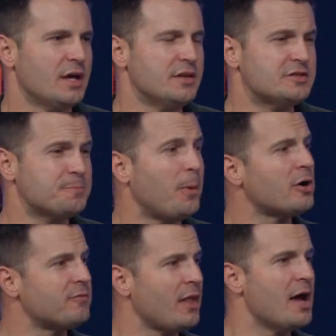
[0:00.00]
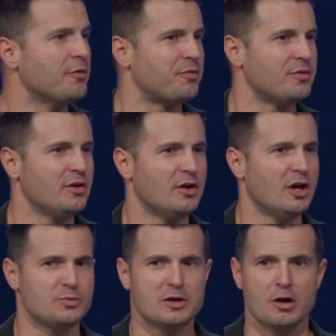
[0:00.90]
And this is part of life
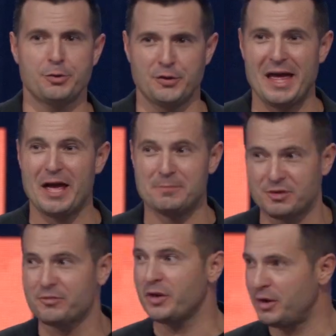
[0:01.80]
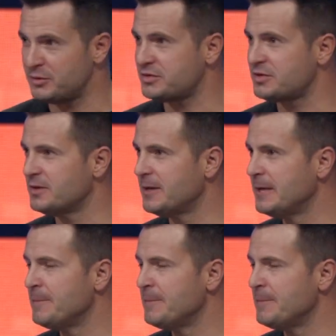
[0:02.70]
as we go through the ebbs and flows,